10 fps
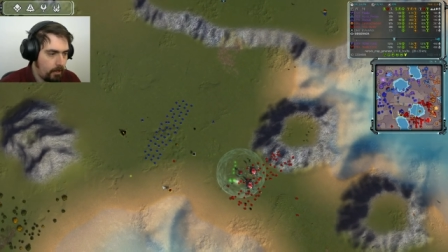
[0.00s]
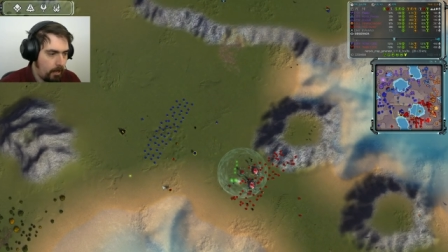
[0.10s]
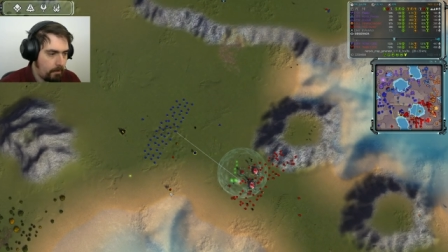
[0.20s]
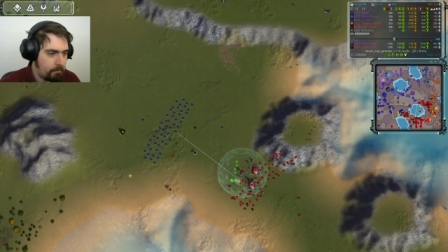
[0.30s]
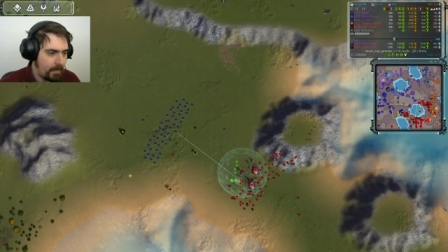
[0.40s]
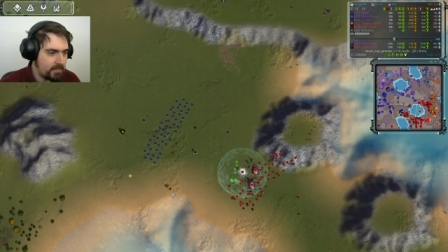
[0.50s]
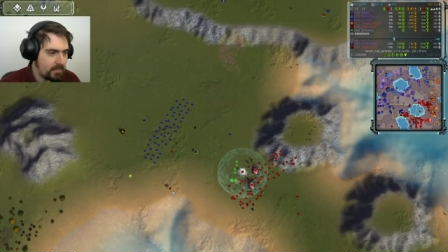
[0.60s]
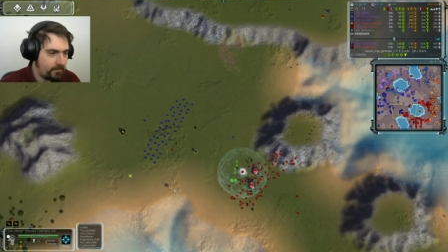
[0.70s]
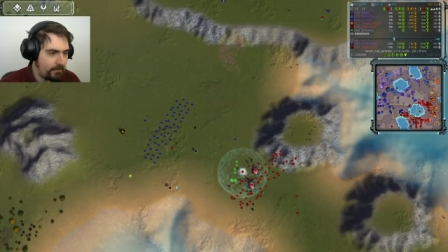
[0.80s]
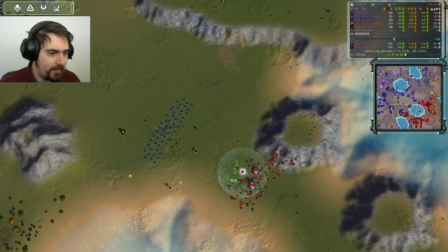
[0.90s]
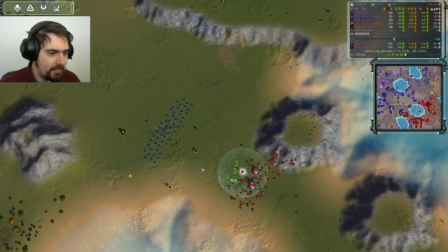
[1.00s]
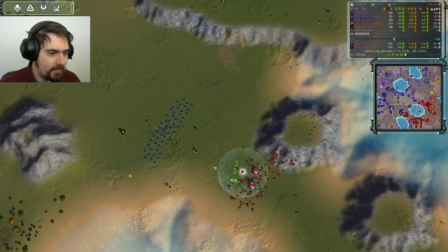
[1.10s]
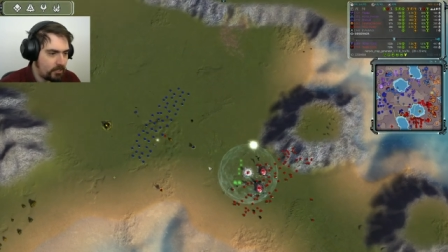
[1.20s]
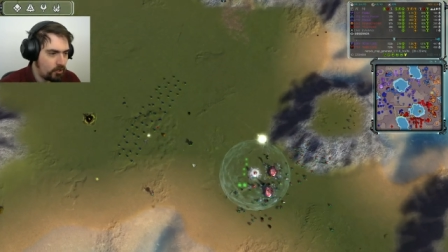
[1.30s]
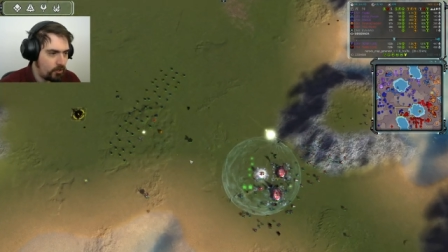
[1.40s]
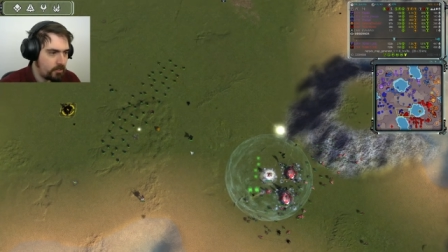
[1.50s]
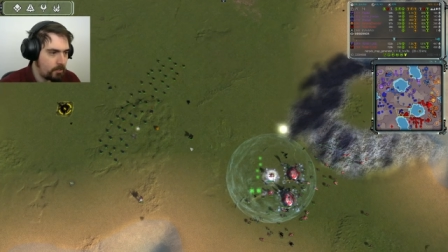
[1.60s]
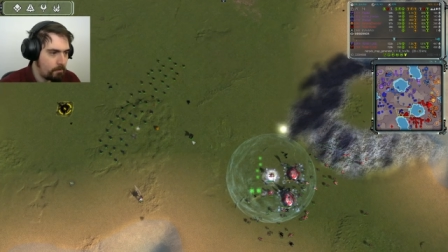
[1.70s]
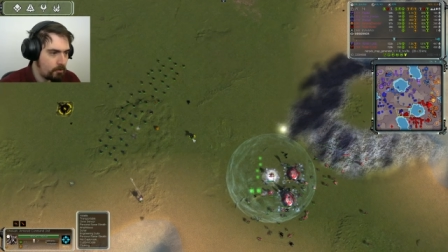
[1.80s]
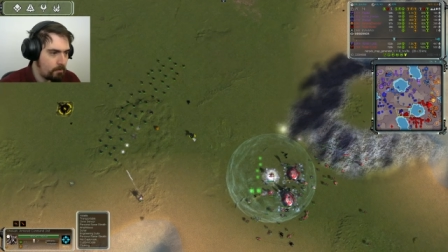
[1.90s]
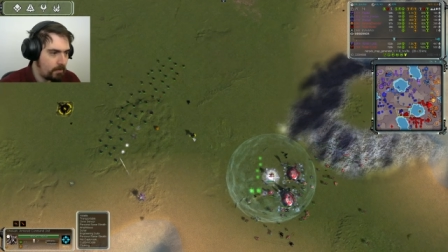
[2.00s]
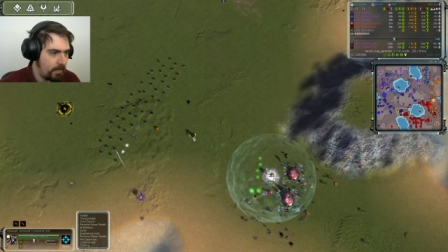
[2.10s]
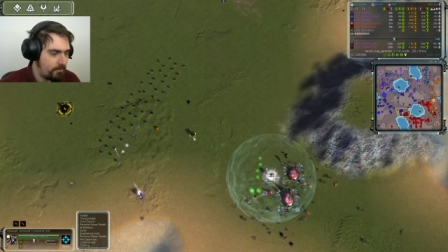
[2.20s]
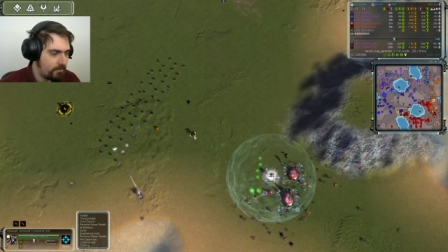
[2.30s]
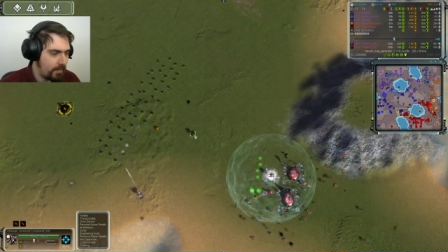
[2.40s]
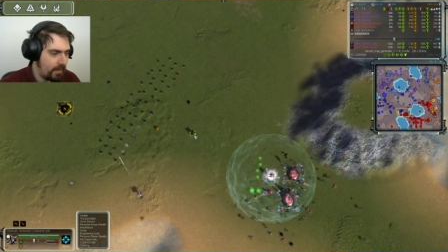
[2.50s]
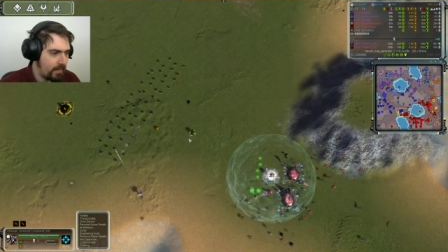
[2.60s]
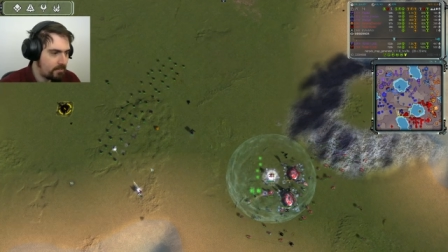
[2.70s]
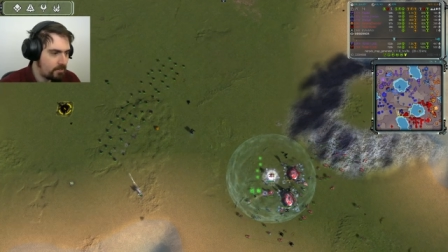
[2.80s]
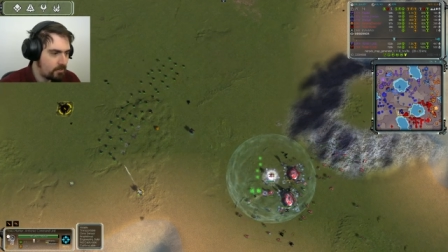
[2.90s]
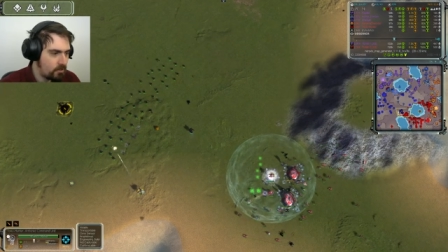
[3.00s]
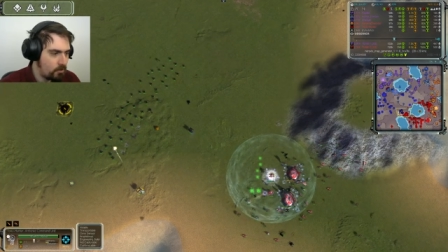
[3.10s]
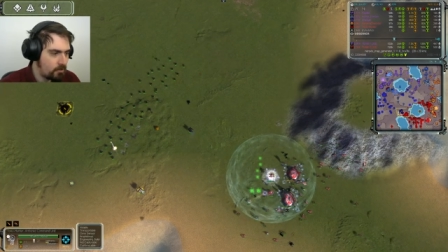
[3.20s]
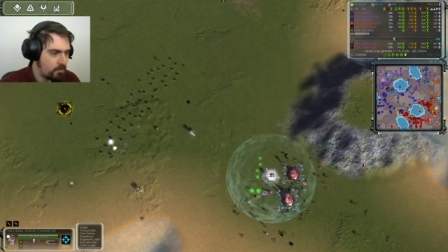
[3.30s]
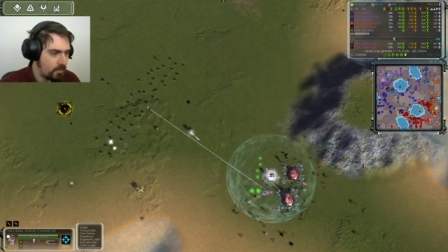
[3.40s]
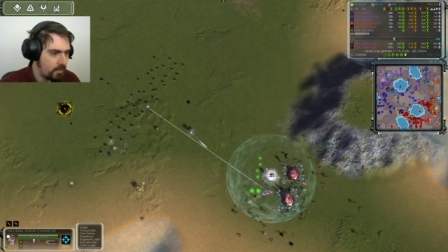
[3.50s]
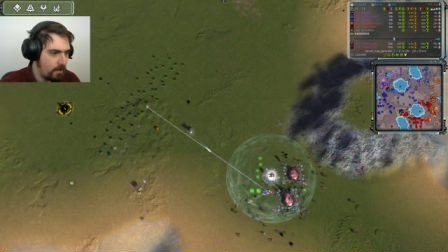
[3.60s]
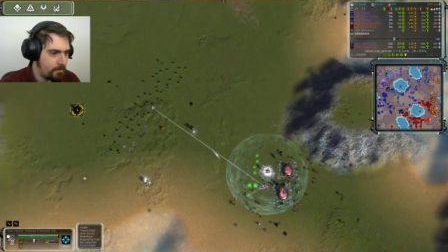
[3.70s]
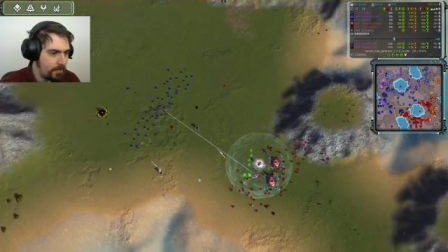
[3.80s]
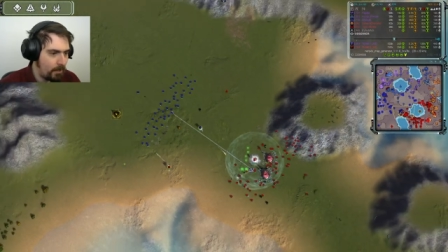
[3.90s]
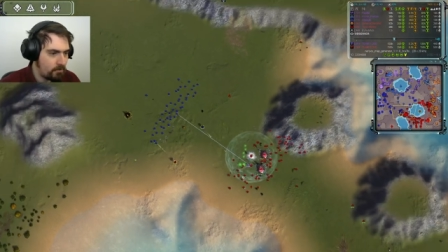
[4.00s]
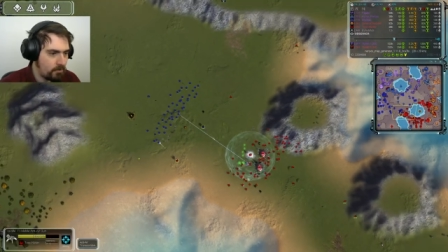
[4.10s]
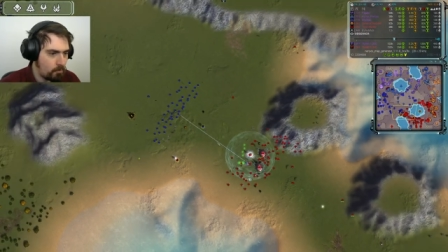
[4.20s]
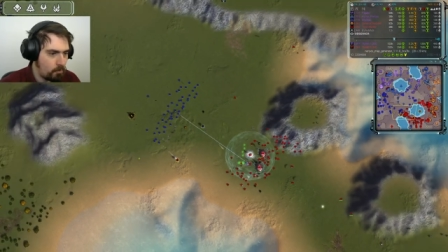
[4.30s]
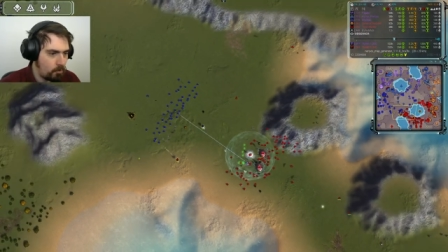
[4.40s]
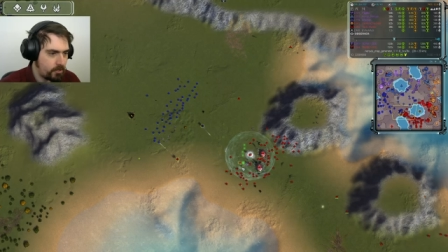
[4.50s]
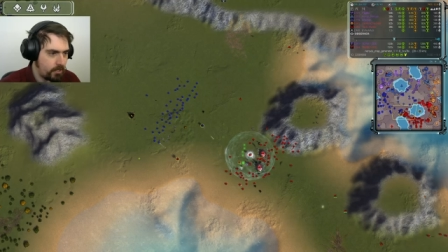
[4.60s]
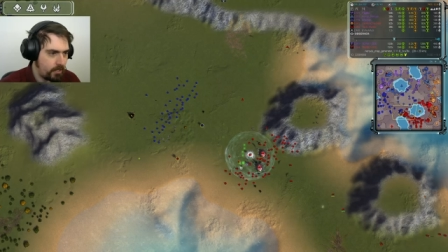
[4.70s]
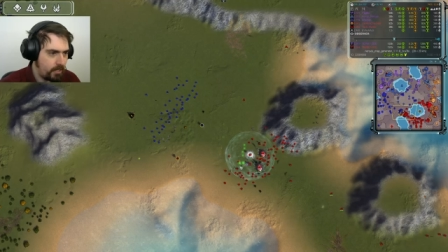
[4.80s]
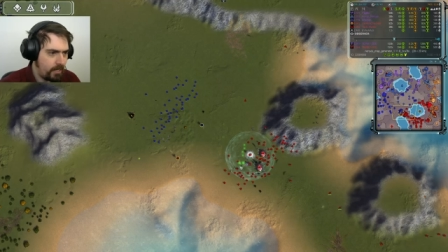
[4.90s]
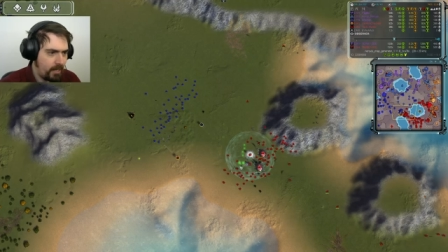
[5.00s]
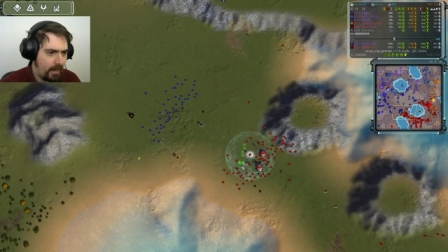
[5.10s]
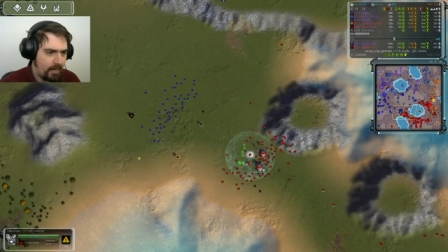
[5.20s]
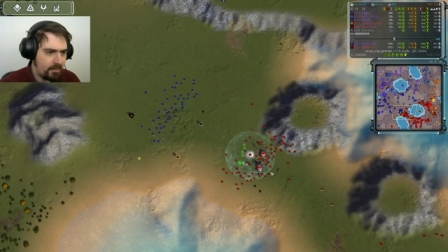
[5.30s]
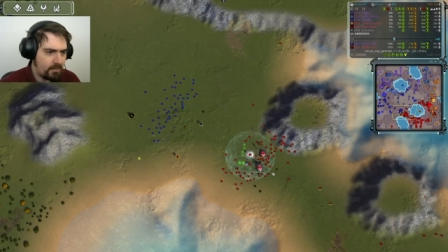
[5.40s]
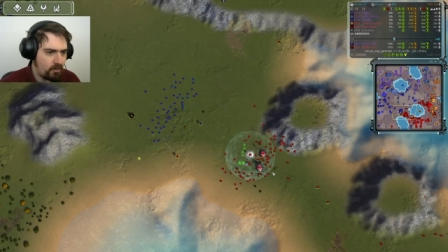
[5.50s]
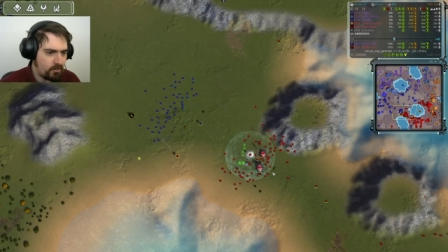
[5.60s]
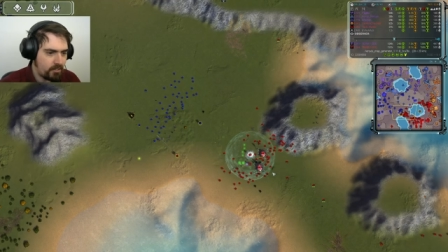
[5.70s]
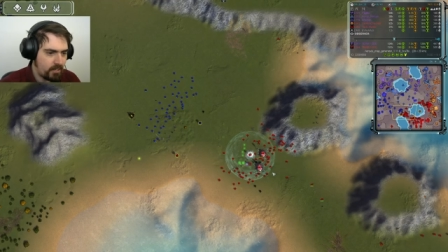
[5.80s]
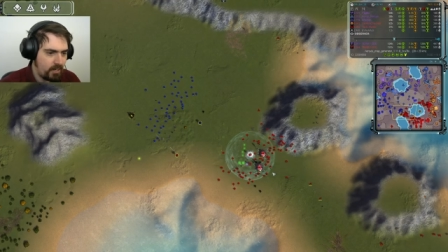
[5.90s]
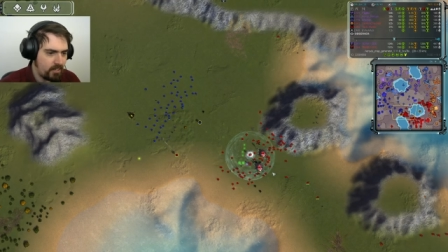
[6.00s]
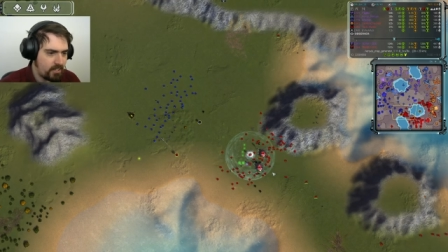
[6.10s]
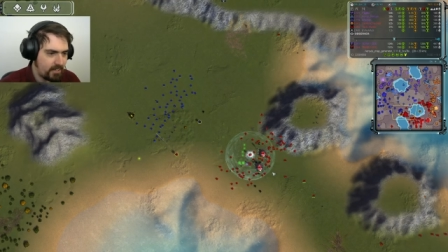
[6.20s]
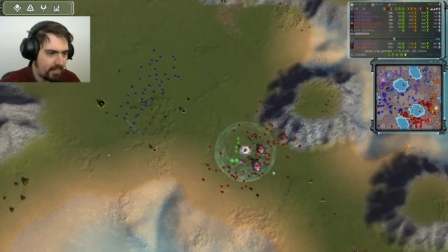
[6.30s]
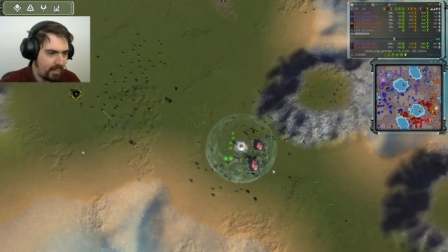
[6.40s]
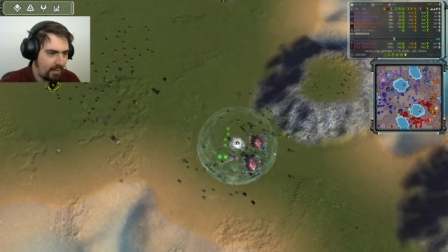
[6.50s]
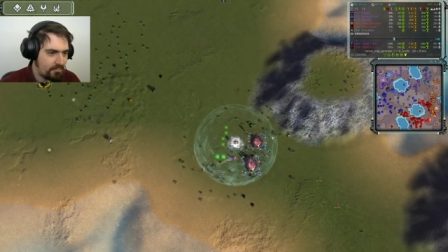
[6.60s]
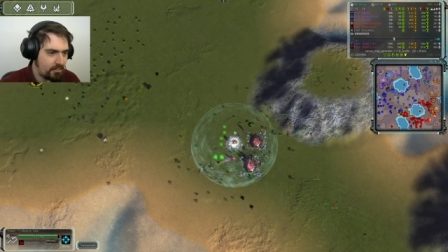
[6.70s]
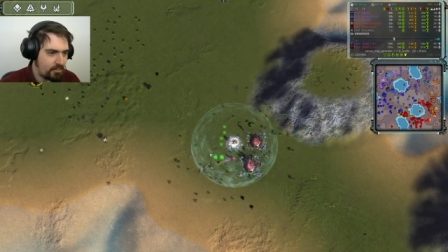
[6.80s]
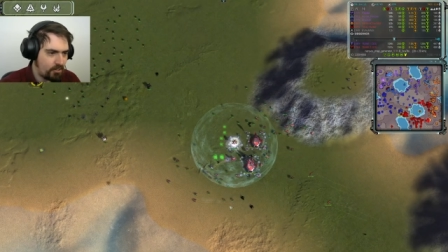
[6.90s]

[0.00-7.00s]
and Vato is finally joined in the bottom left as Toxic comes out of the water and Toxic utterly has this.